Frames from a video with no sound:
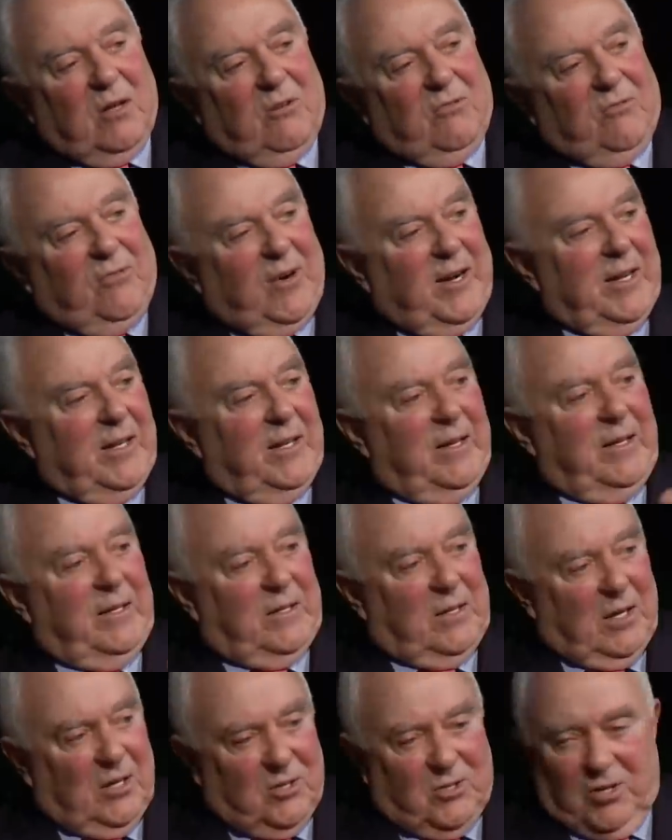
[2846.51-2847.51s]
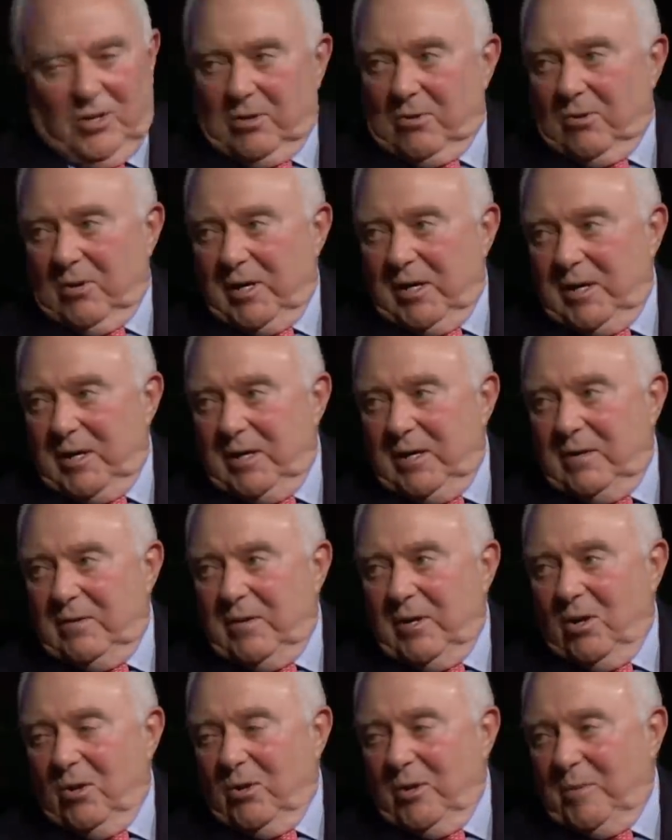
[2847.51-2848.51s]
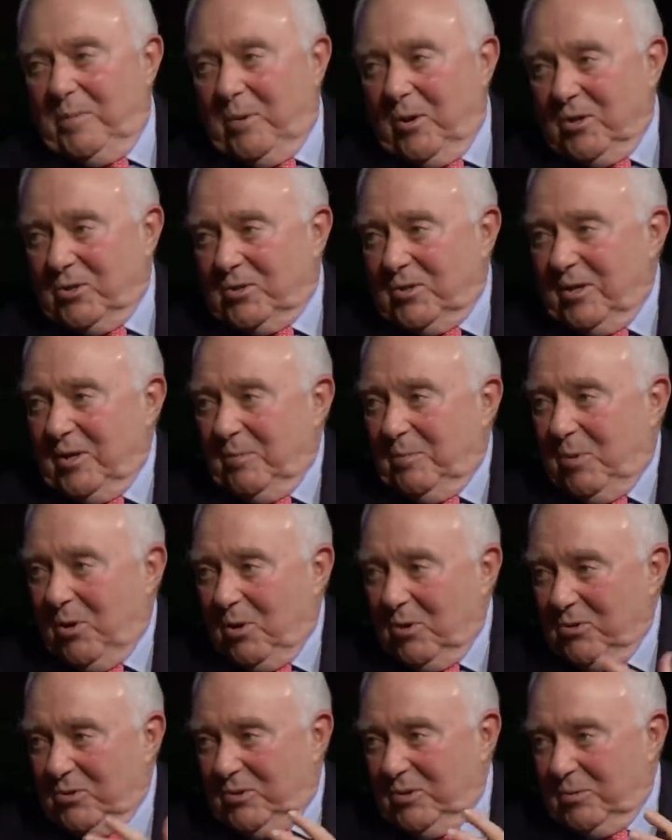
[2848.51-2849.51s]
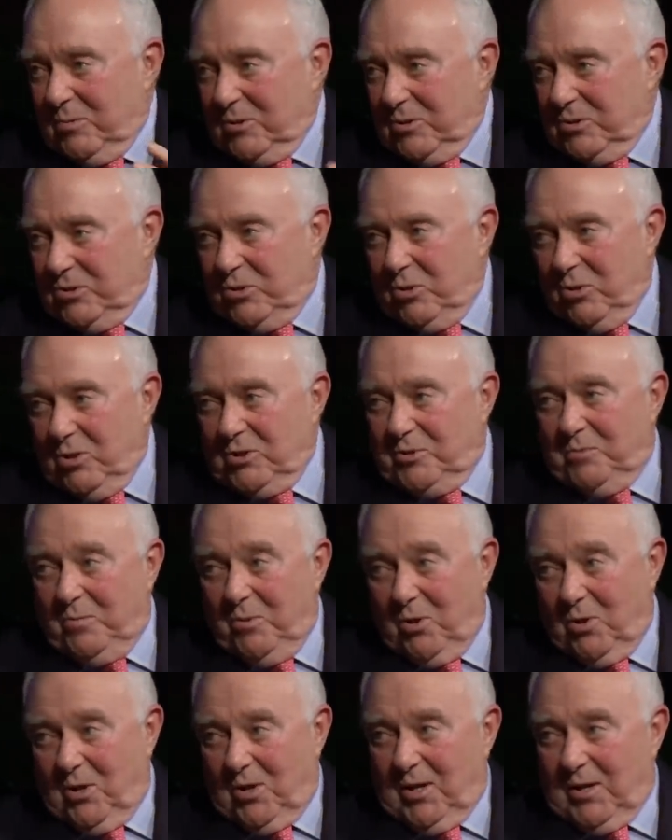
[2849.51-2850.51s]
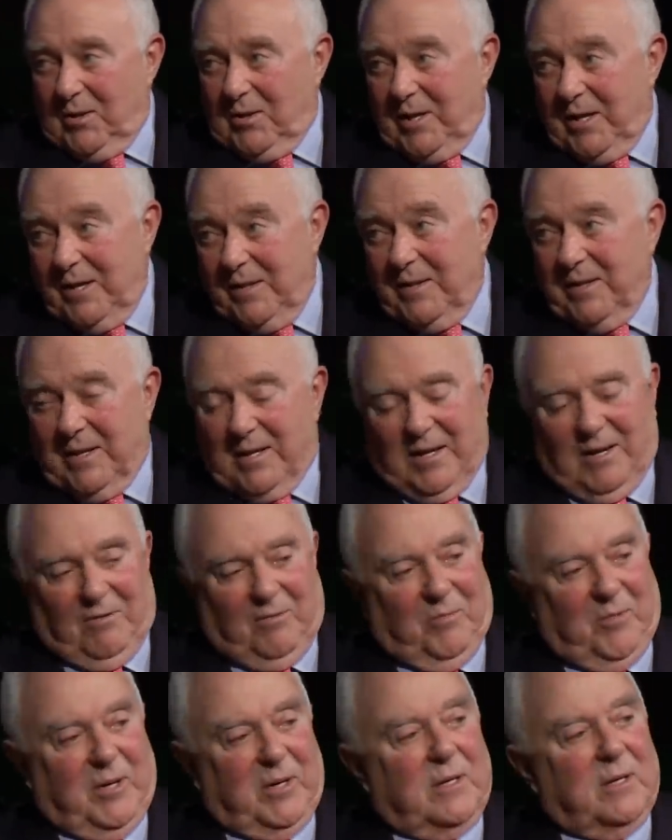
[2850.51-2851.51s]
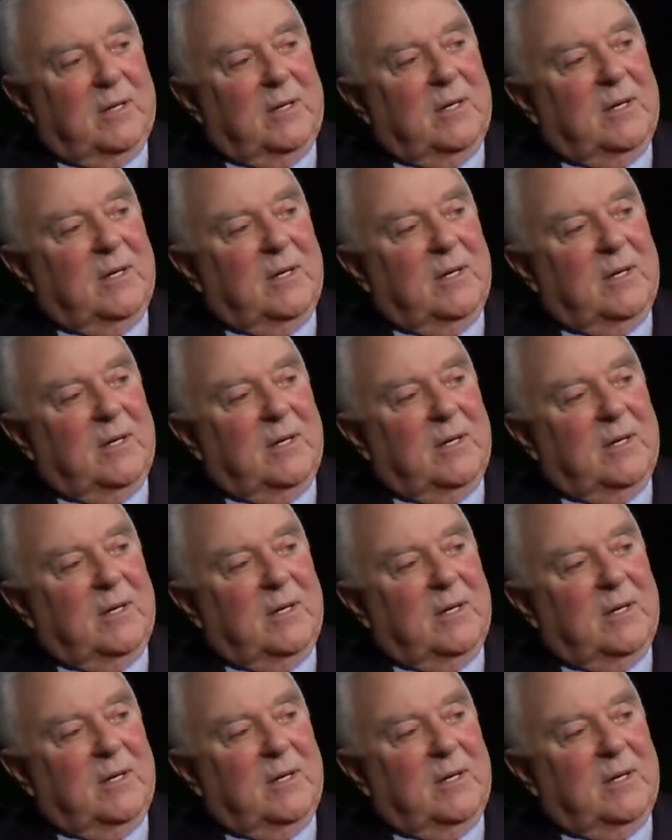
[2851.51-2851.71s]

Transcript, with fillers: finally does agree. The only person that opposed it was George Ball in the government.